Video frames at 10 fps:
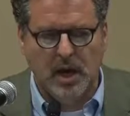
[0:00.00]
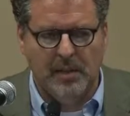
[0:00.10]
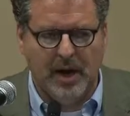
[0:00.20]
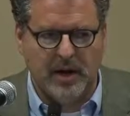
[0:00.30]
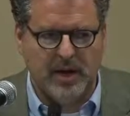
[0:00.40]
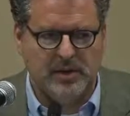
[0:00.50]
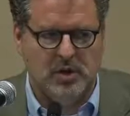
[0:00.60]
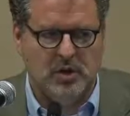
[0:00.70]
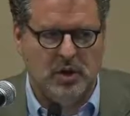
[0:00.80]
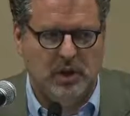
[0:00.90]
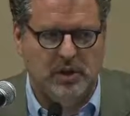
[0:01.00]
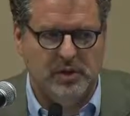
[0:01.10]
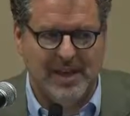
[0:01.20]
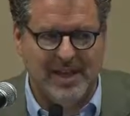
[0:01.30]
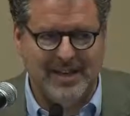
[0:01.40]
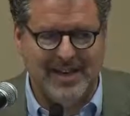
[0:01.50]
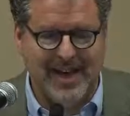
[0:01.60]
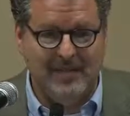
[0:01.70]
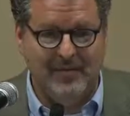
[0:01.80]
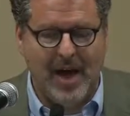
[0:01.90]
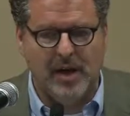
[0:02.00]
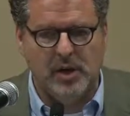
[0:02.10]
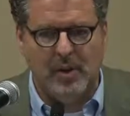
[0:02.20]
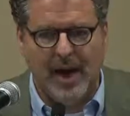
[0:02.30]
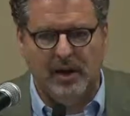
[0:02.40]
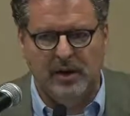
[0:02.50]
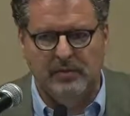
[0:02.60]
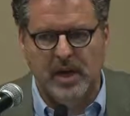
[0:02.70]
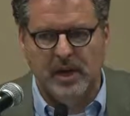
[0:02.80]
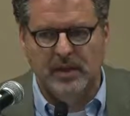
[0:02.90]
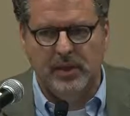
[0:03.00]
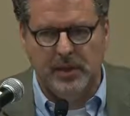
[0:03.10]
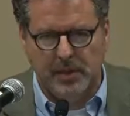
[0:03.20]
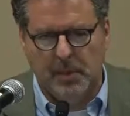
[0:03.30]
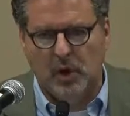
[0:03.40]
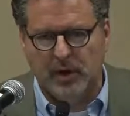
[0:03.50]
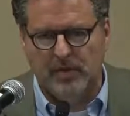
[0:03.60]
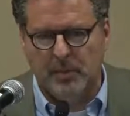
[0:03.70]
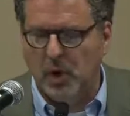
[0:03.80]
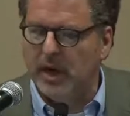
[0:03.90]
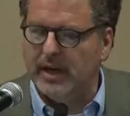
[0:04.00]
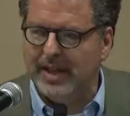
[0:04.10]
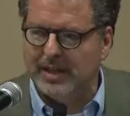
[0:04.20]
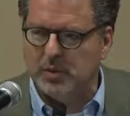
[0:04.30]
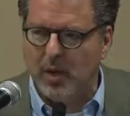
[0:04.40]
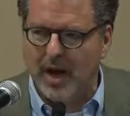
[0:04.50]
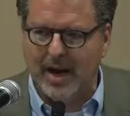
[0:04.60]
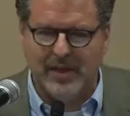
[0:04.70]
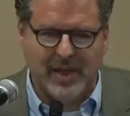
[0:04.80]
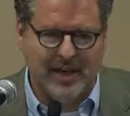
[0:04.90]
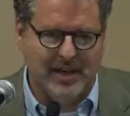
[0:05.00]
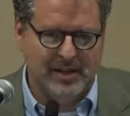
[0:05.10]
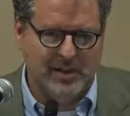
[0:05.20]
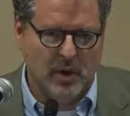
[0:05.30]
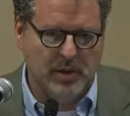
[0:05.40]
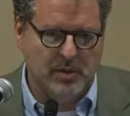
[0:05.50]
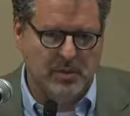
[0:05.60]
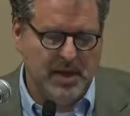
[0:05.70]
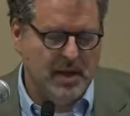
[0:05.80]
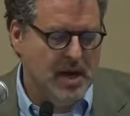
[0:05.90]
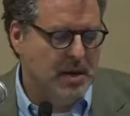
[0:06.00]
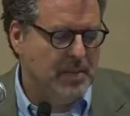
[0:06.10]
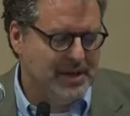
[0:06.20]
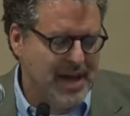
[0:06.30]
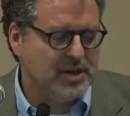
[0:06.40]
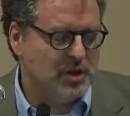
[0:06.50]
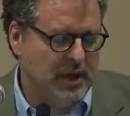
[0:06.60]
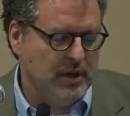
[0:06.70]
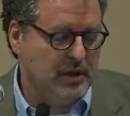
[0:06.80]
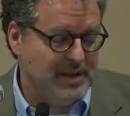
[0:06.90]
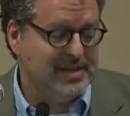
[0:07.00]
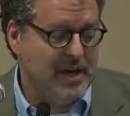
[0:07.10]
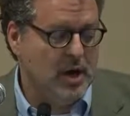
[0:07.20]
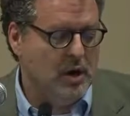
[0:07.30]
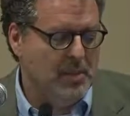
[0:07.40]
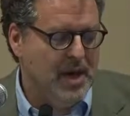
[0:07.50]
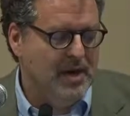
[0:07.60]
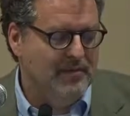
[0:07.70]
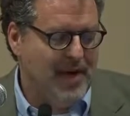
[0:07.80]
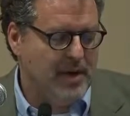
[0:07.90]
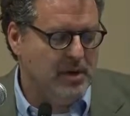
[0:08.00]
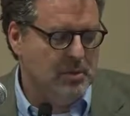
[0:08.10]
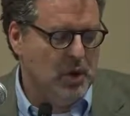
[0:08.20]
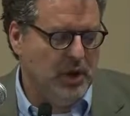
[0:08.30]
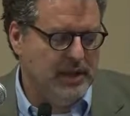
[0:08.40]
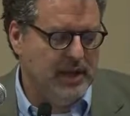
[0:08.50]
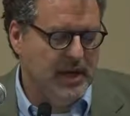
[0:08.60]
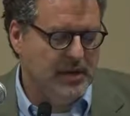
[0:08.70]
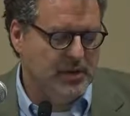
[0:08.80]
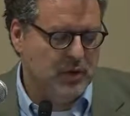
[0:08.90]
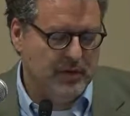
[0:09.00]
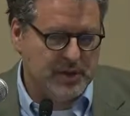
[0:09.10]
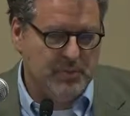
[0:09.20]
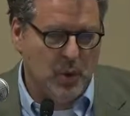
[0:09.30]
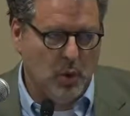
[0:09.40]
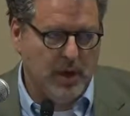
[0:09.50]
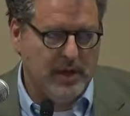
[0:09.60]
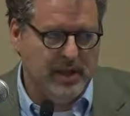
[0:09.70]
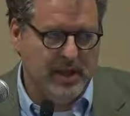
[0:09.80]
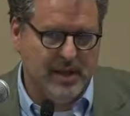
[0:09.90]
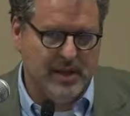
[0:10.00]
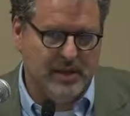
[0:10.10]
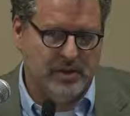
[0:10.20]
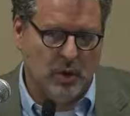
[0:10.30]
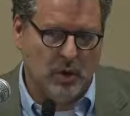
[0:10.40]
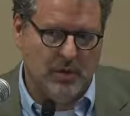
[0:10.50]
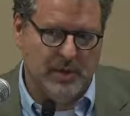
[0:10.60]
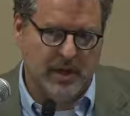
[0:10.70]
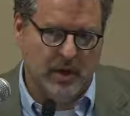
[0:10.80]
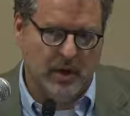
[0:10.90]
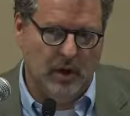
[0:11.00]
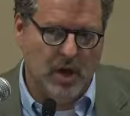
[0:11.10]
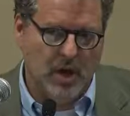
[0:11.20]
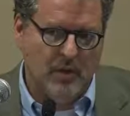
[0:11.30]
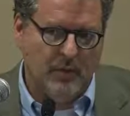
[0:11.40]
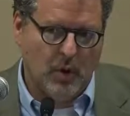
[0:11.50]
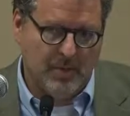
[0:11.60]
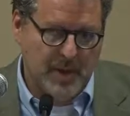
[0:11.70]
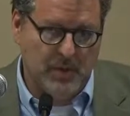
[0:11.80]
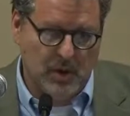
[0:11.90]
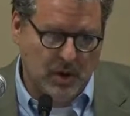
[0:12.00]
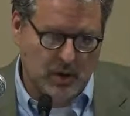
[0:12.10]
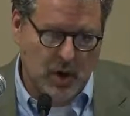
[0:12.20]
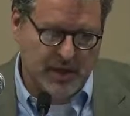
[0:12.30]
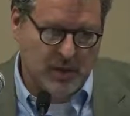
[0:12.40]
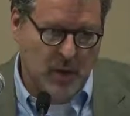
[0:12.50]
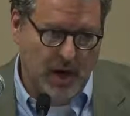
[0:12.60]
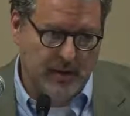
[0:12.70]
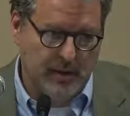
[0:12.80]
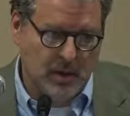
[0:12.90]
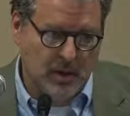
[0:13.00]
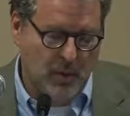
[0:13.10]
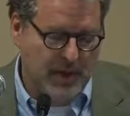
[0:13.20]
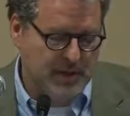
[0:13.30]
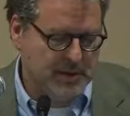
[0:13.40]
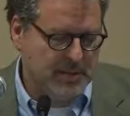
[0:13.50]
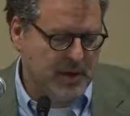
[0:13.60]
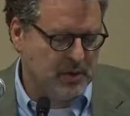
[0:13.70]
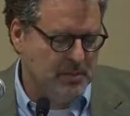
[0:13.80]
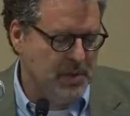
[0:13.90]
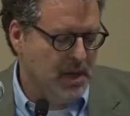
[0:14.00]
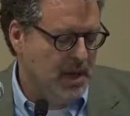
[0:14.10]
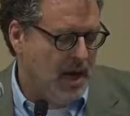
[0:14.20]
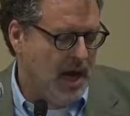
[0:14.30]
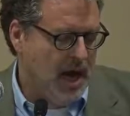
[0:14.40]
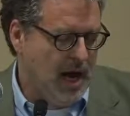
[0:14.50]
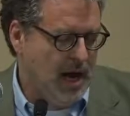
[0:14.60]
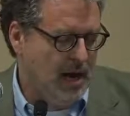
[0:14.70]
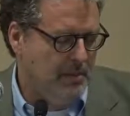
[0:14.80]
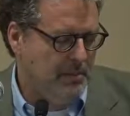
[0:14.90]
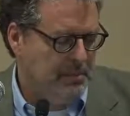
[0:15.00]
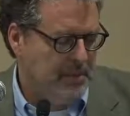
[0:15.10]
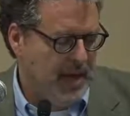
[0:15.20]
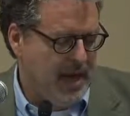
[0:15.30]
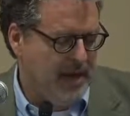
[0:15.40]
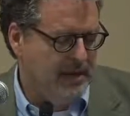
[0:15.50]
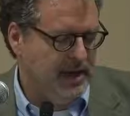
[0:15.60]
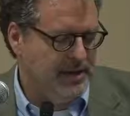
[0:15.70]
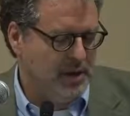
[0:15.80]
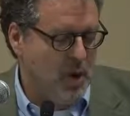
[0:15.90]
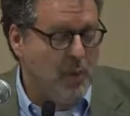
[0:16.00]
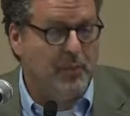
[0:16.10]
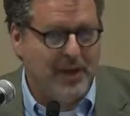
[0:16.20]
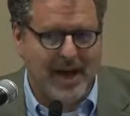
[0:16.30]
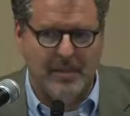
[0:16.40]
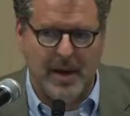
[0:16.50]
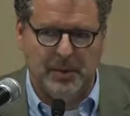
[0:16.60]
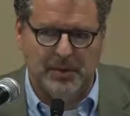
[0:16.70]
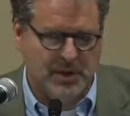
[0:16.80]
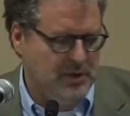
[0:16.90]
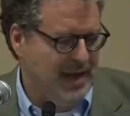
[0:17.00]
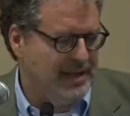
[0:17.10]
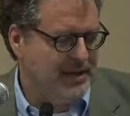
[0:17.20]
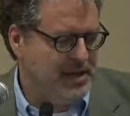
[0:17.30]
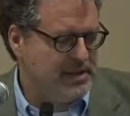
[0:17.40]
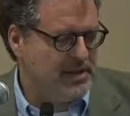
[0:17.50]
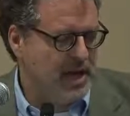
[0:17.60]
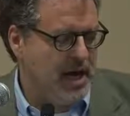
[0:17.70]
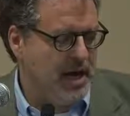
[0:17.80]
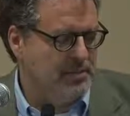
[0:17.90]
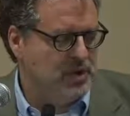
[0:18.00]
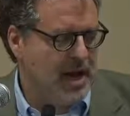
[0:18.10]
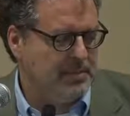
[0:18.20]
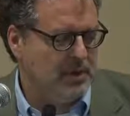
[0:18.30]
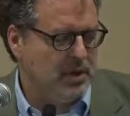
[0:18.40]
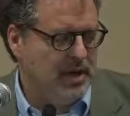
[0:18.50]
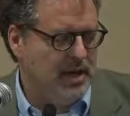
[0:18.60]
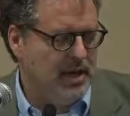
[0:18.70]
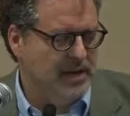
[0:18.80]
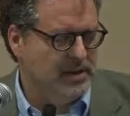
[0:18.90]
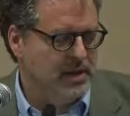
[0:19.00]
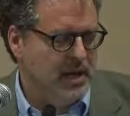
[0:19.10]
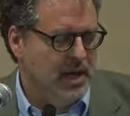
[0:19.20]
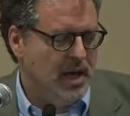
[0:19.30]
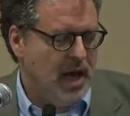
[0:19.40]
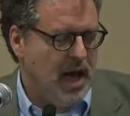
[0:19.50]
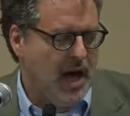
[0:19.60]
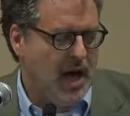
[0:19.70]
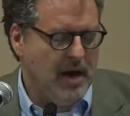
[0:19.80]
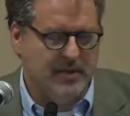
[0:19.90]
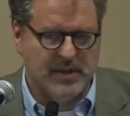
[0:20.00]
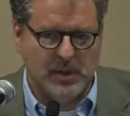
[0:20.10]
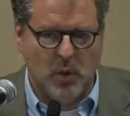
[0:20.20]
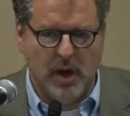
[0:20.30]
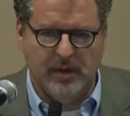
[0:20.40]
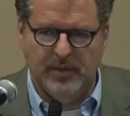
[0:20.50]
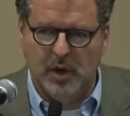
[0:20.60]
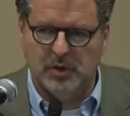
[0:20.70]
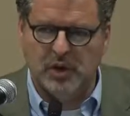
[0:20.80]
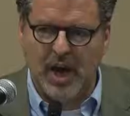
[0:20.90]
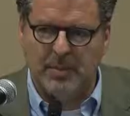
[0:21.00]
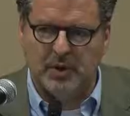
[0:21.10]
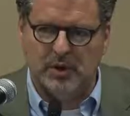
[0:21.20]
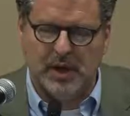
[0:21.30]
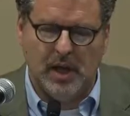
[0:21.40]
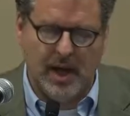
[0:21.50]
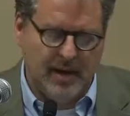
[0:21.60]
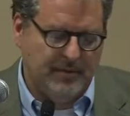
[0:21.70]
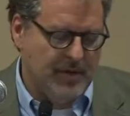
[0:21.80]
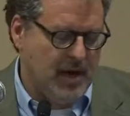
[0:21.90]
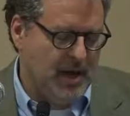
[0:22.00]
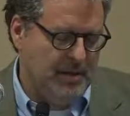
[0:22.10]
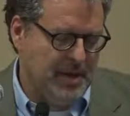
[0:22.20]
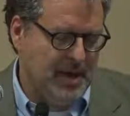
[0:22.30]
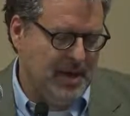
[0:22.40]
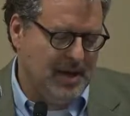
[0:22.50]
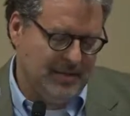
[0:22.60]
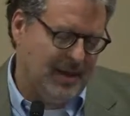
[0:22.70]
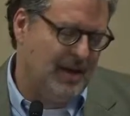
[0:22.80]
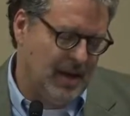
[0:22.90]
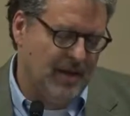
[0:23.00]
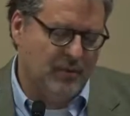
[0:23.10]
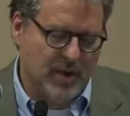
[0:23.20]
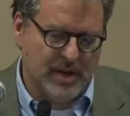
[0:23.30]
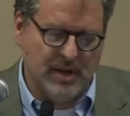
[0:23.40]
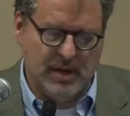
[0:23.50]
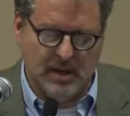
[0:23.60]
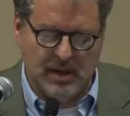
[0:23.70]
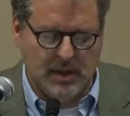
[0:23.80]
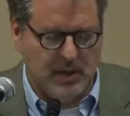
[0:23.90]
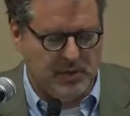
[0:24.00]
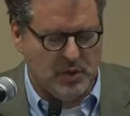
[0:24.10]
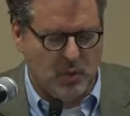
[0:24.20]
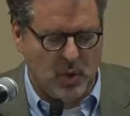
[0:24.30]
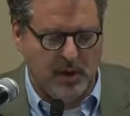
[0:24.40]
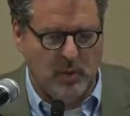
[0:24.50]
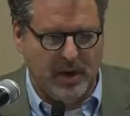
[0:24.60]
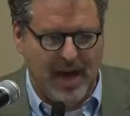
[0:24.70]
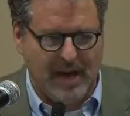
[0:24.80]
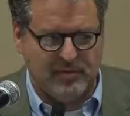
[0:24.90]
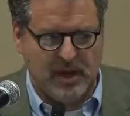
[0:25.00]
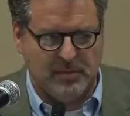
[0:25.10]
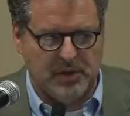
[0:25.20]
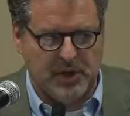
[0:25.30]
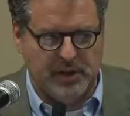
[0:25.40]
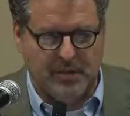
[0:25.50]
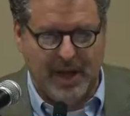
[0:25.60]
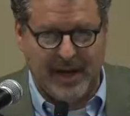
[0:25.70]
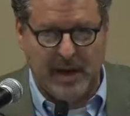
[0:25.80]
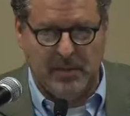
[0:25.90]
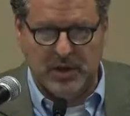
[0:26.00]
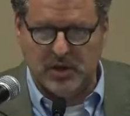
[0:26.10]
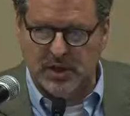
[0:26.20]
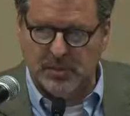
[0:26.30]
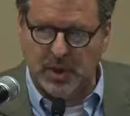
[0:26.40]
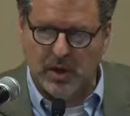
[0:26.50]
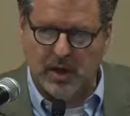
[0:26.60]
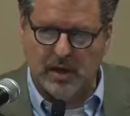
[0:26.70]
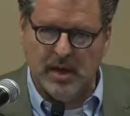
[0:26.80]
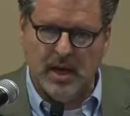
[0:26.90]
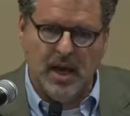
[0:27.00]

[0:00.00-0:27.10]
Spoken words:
about constitutional issues, I think, to get value out of the bulk of the book. And that's why I think it is going to be potentially, or at least I hope, valuable in the sort of exploring the historical material for people across a wide spectrum. And so hopefully I'm able to do that. Now this chapter is obviously one of those chapters. I'll have, I've written the sort of 1 and 1.5 chapters on the Black abolitionist period,